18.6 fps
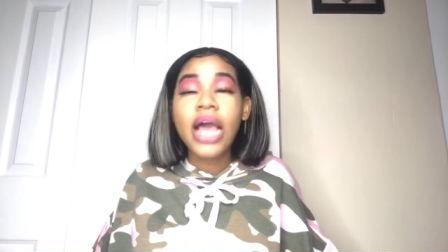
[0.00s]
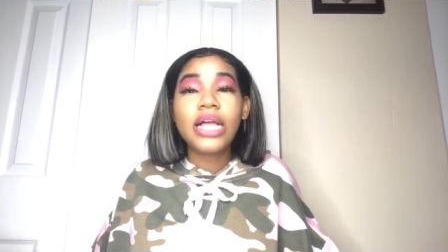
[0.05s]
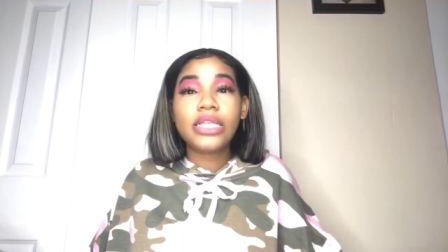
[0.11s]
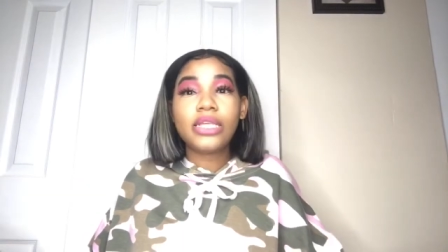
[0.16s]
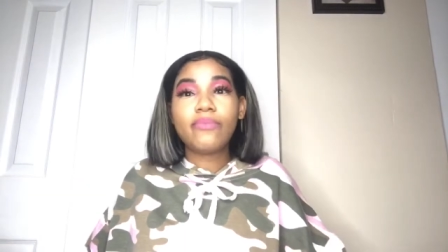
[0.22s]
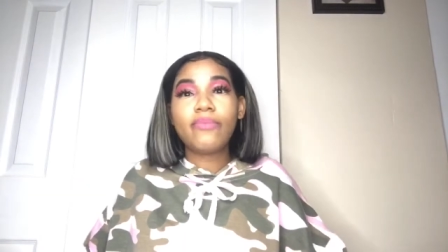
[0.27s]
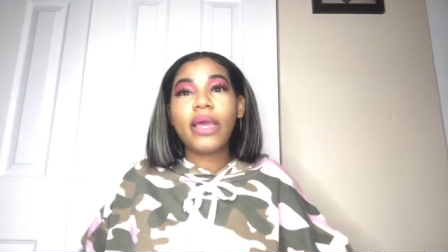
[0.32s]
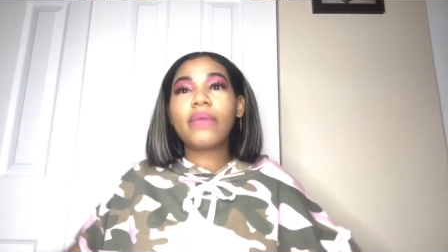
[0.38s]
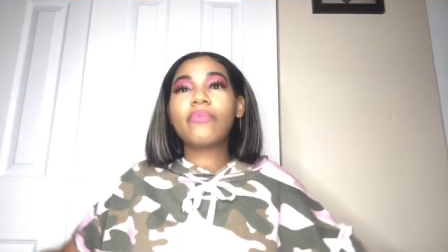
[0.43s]

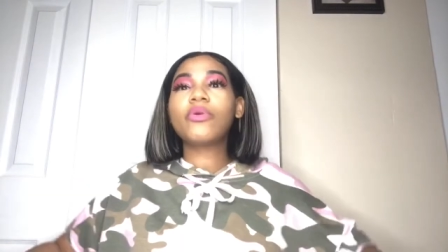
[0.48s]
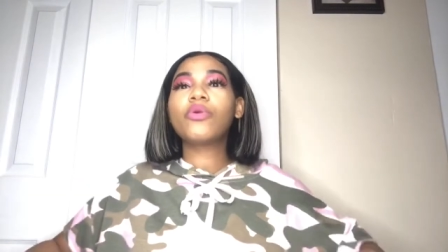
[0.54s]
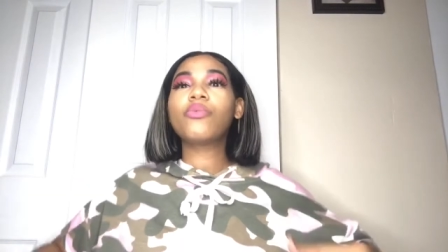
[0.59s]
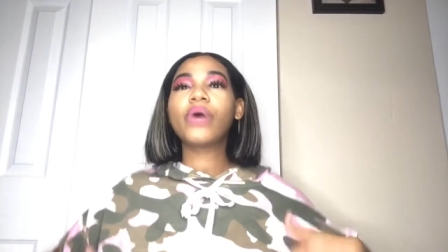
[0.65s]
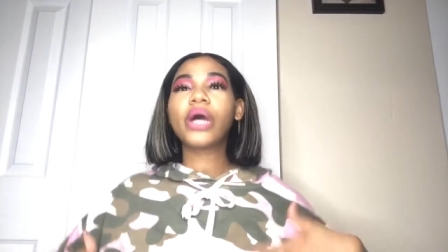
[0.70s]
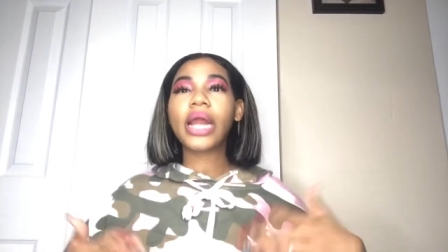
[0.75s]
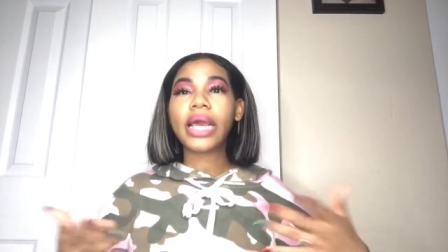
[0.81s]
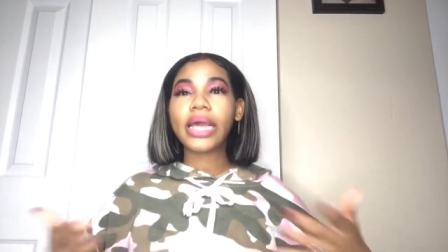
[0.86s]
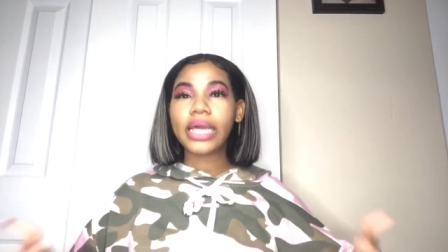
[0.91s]
to make me
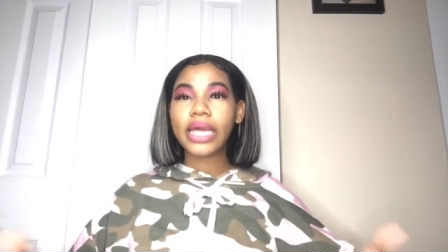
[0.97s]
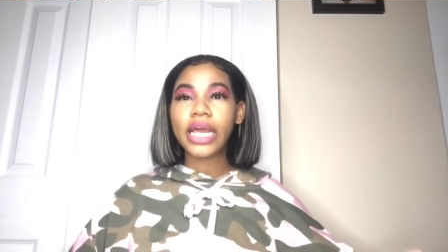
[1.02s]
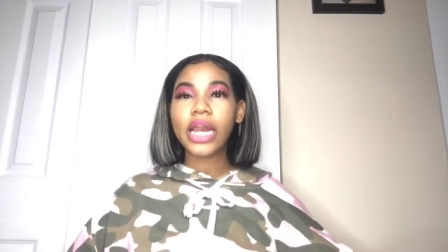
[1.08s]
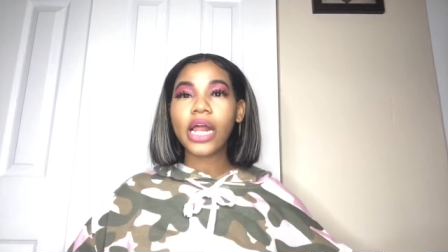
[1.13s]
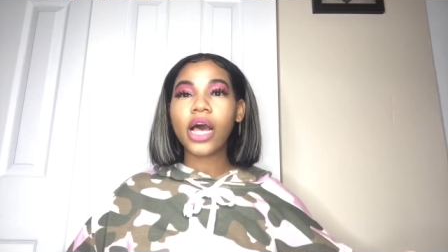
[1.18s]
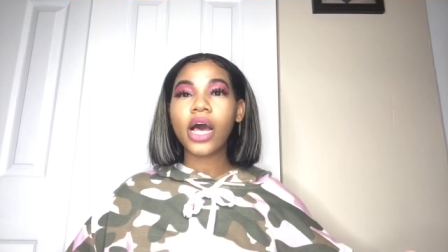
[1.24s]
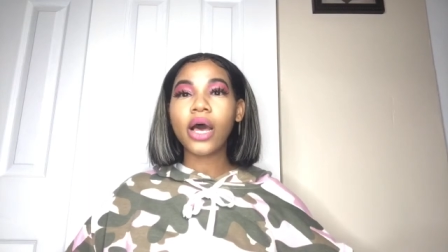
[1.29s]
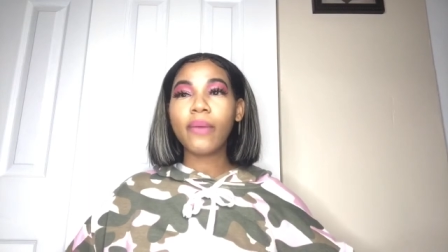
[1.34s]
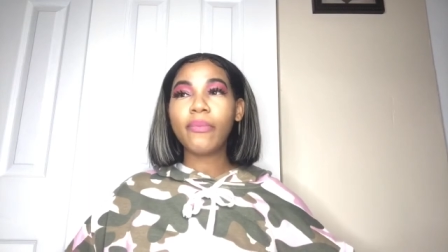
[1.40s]
want to
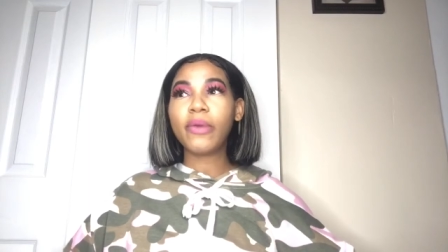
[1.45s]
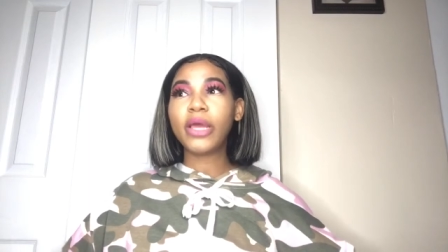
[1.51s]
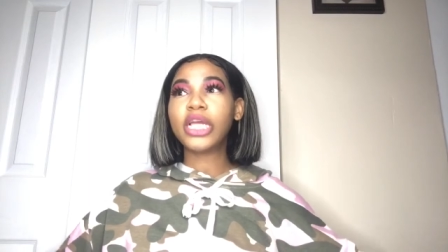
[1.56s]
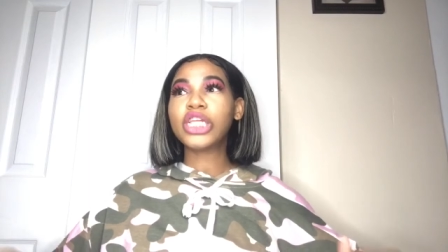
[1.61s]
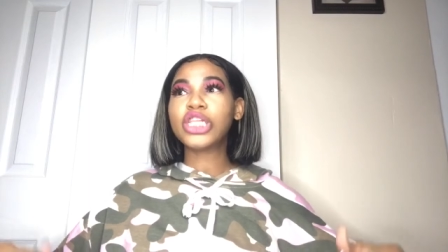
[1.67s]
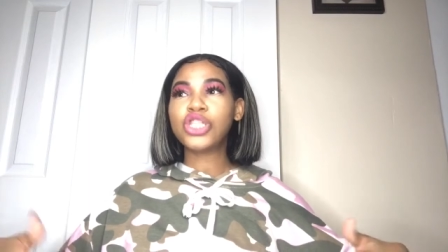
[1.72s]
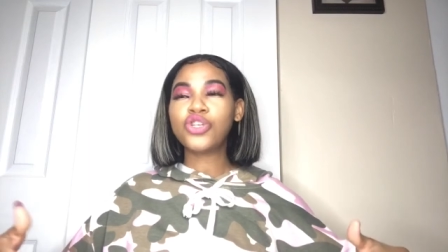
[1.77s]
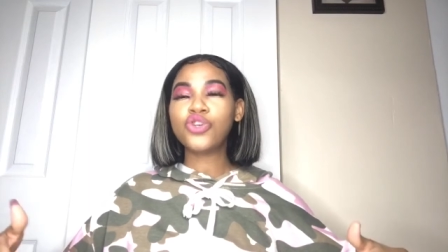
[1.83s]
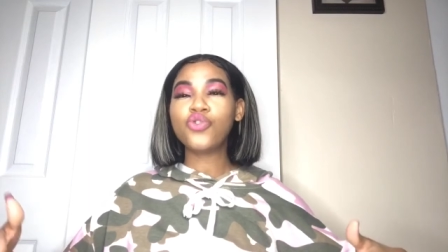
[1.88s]
get up
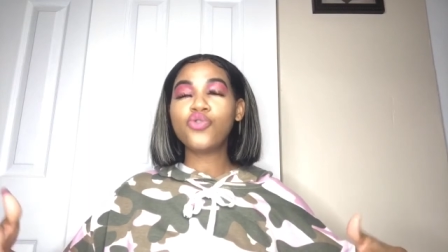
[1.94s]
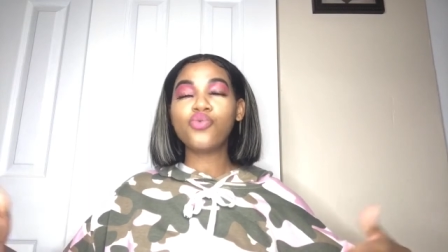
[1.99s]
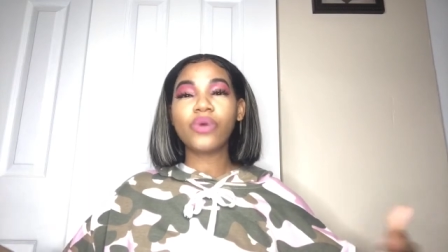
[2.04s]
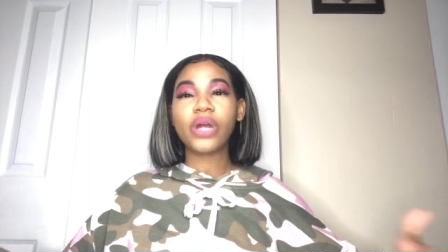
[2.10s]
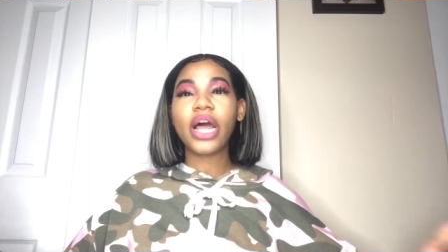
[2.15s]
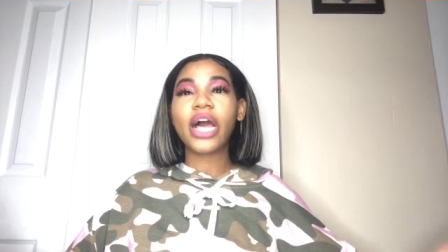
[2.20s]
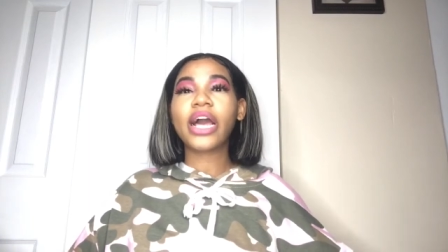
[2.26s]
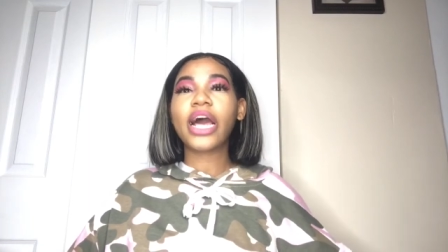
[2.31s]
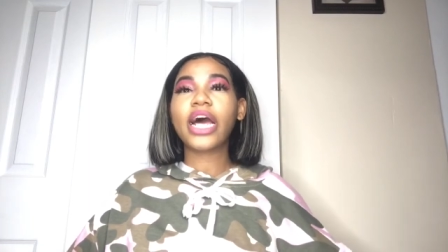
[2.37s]
and do
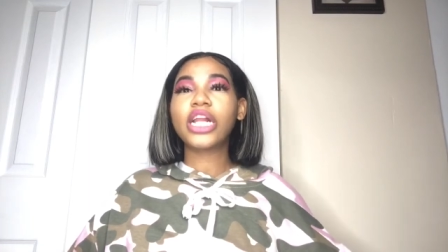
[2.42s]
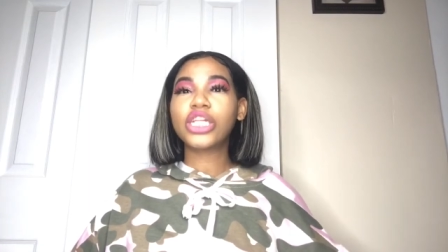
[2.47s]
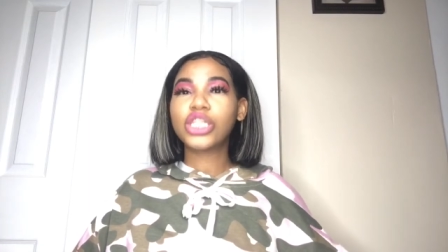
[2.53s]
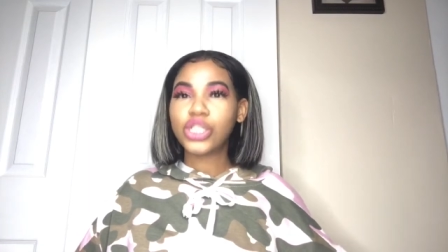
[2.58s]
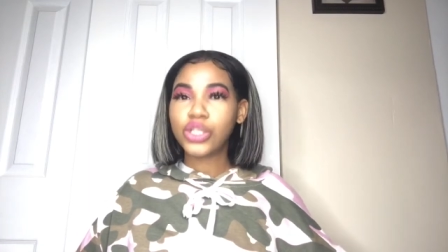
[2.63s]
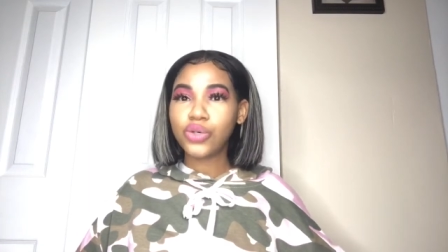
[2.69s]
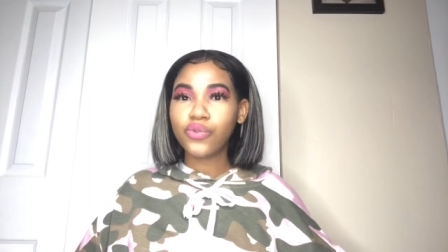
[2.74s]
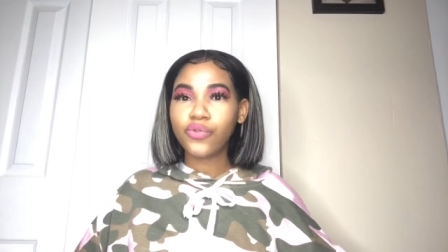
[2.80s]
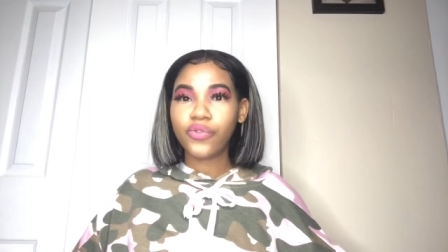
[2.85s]
what I got to
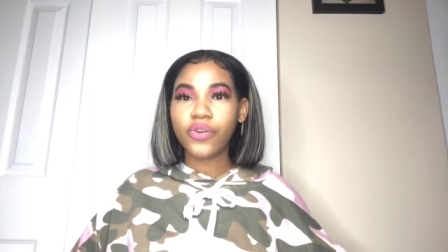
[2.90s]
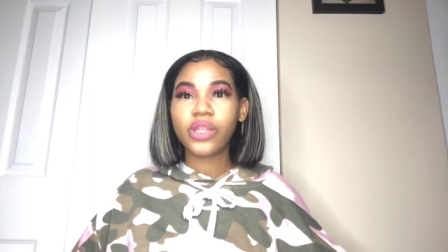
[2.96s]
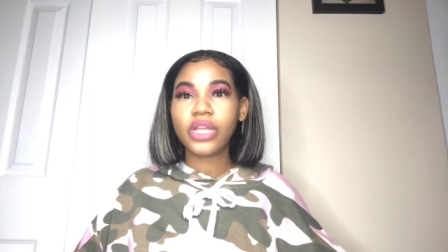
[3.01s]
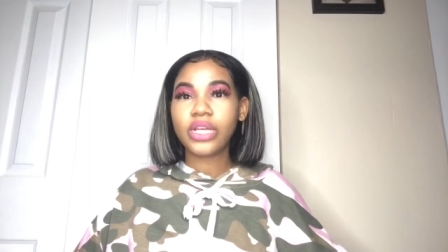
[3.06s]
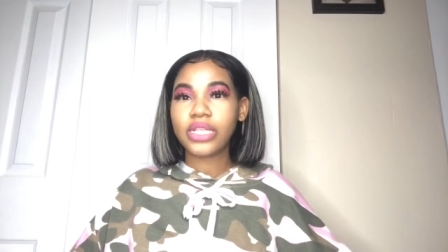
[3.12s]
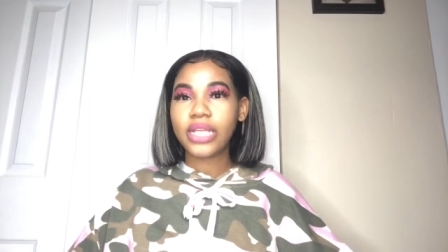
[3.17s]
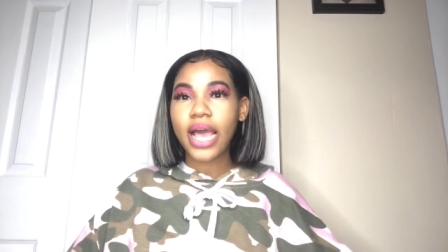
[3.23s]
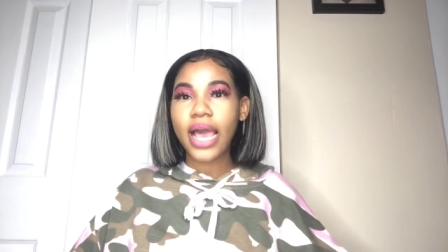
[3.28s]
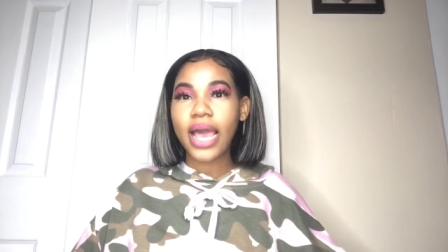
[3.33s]
do for
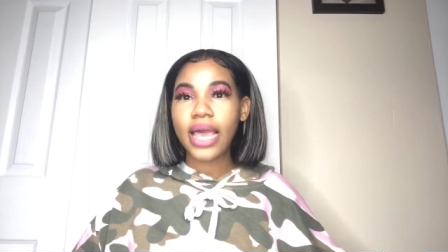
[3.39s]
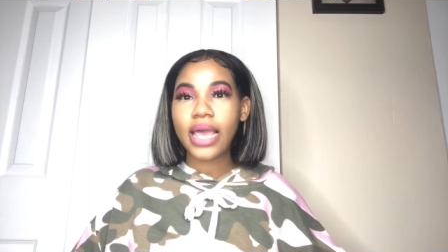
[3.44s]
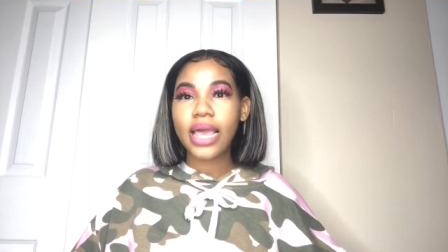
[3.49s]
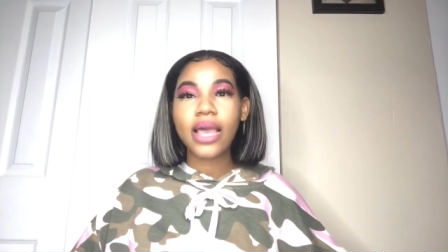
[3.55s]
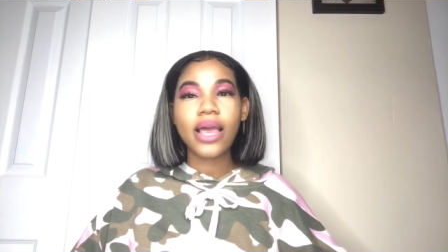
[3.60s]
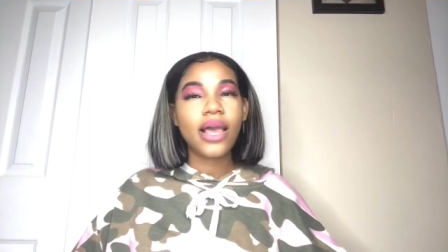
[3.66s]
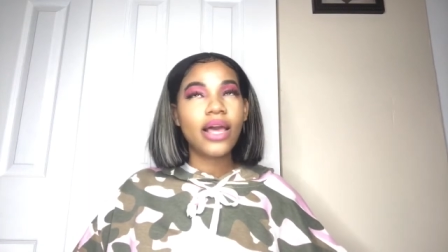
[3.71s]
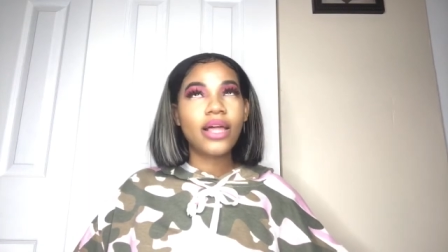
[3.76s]
the day.